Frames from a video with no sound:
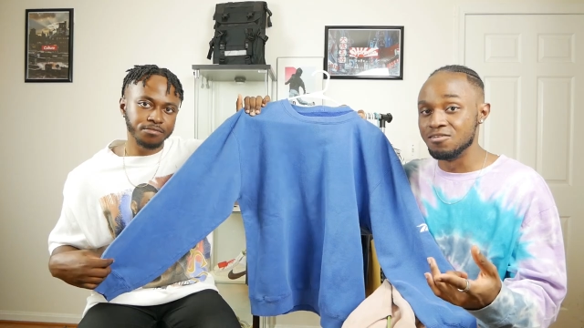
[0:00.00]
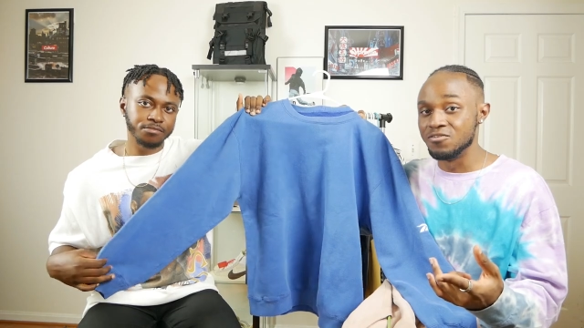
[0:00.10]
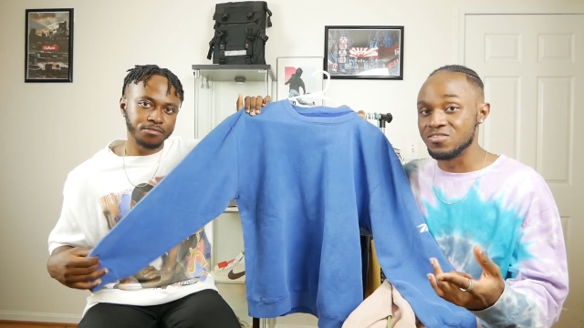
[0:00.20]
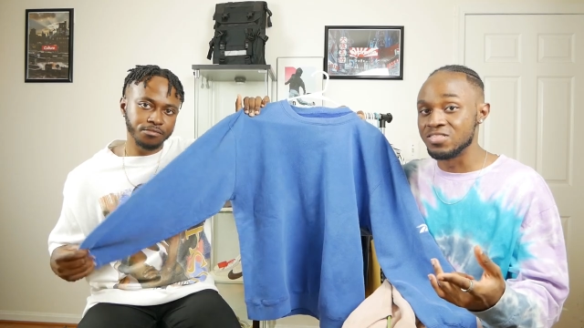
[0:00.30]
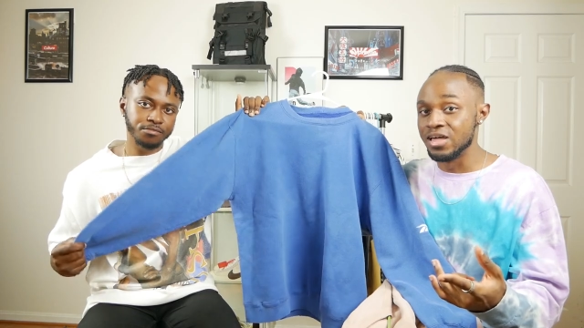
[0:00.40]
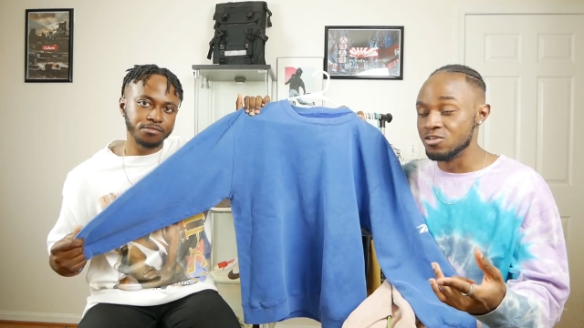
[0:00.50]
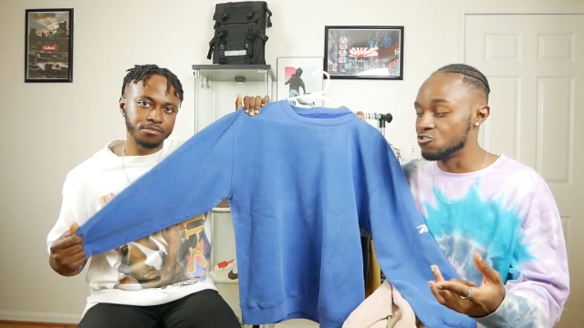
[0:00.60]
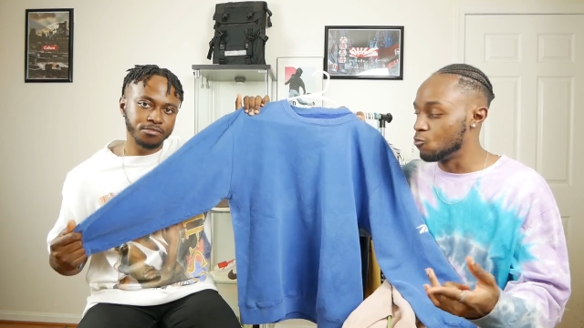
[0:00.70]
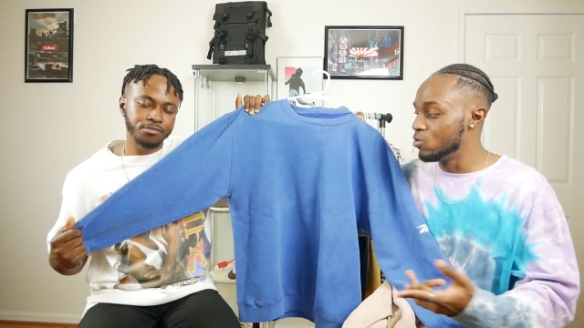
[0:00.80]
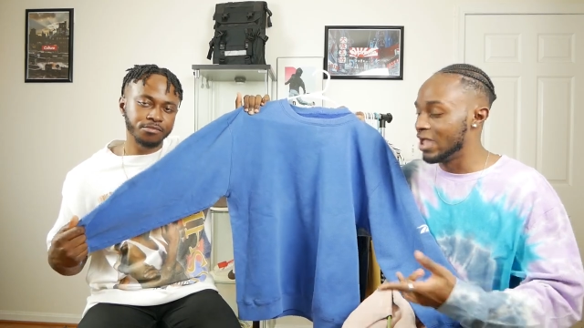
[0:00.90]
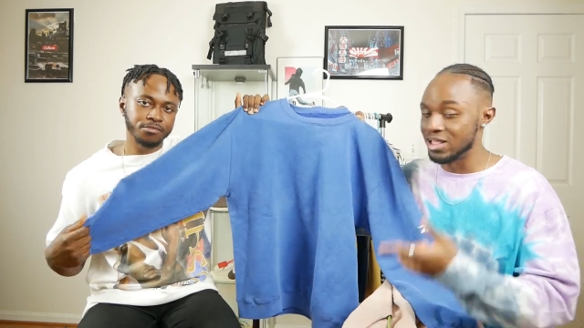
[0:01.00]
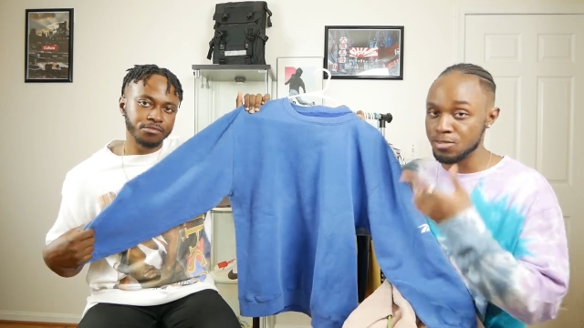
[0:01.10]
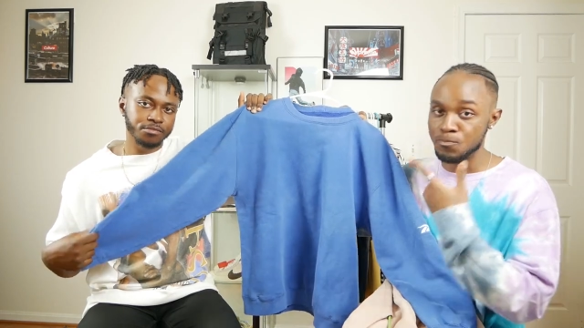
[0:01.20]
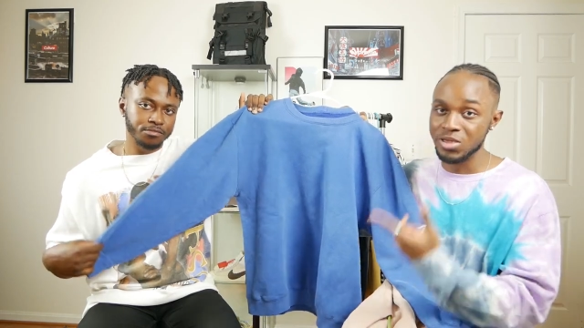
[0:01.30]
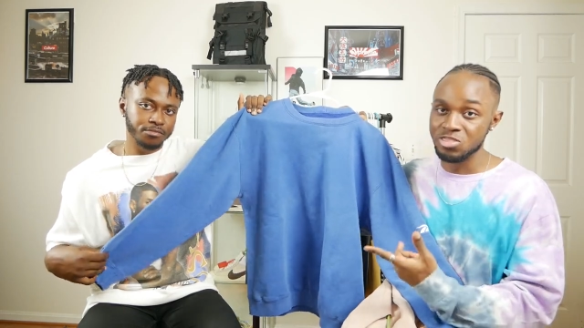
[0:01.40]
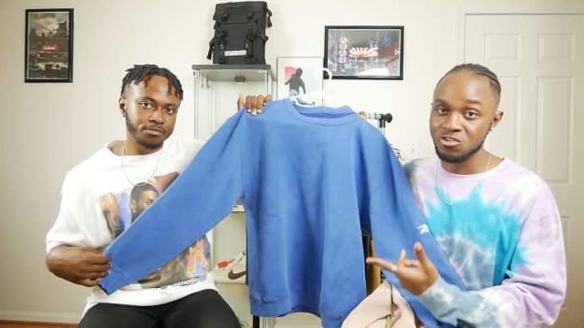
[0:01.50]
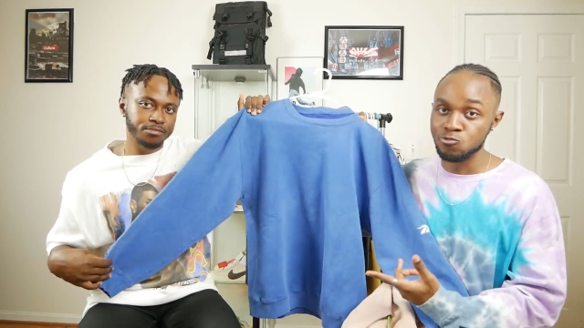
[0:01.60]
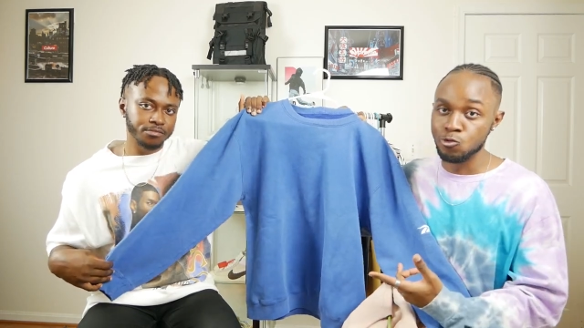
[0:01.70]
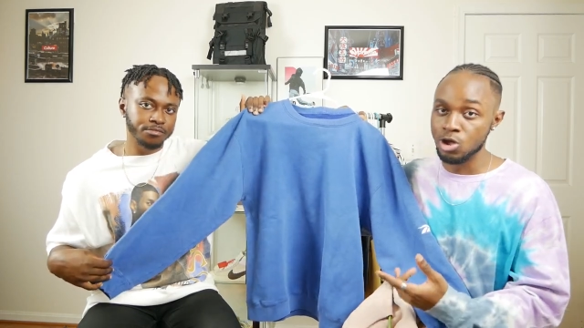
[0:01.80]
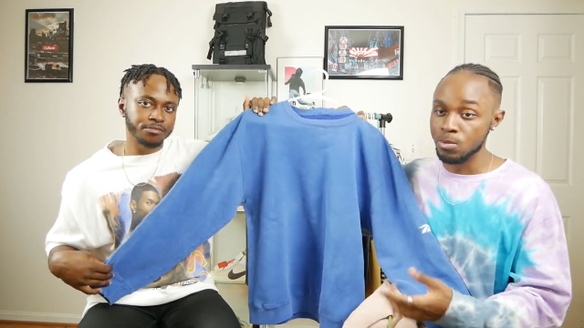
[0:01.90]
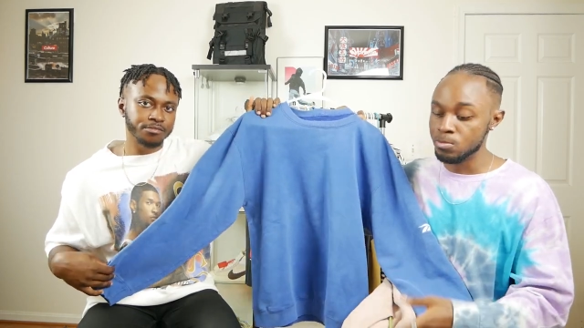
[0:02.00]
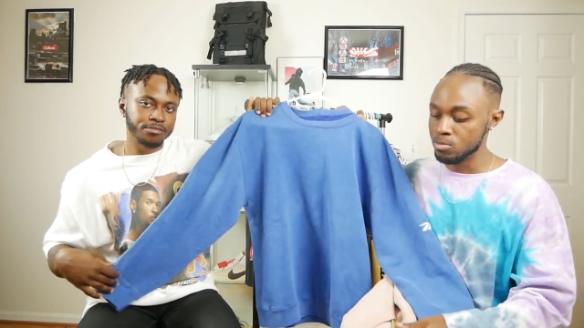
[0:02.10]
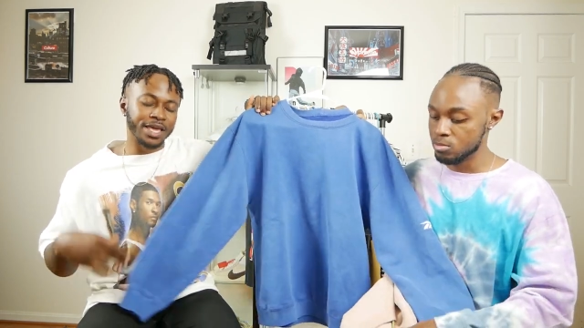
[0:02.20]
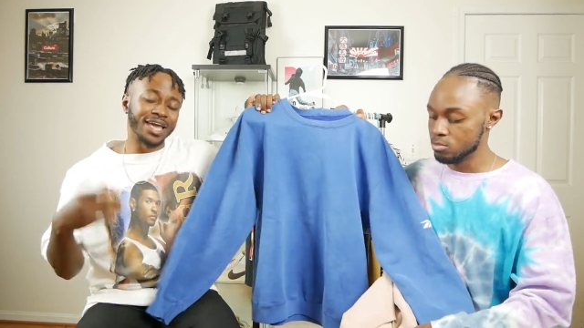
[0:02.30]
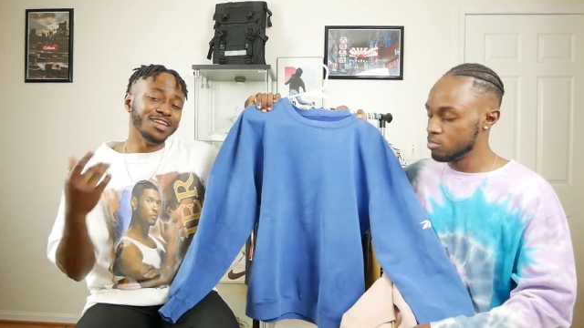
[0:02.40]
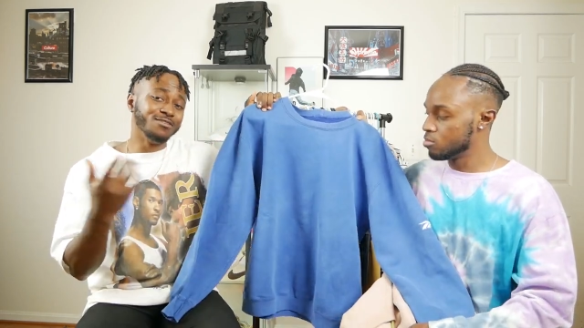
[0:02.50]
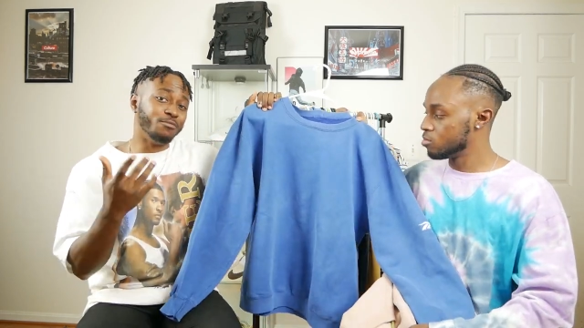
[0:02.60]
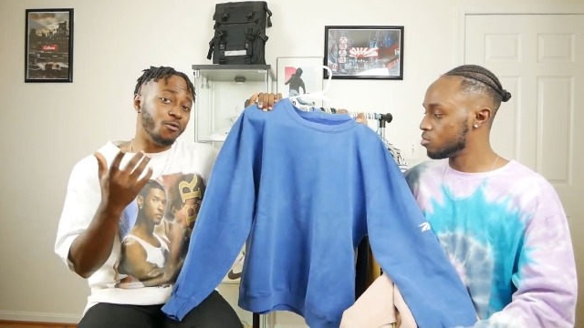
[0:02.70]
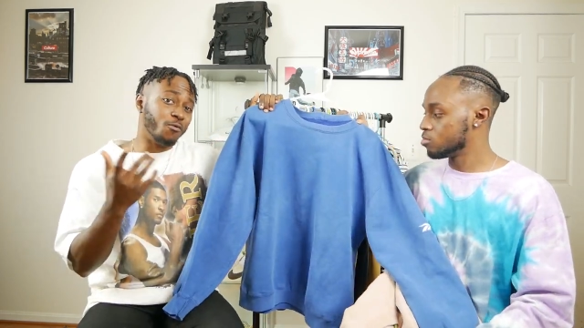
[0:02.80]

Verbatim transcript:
Speaker 1: of aesthetic, so we had to pick this one up, and it's more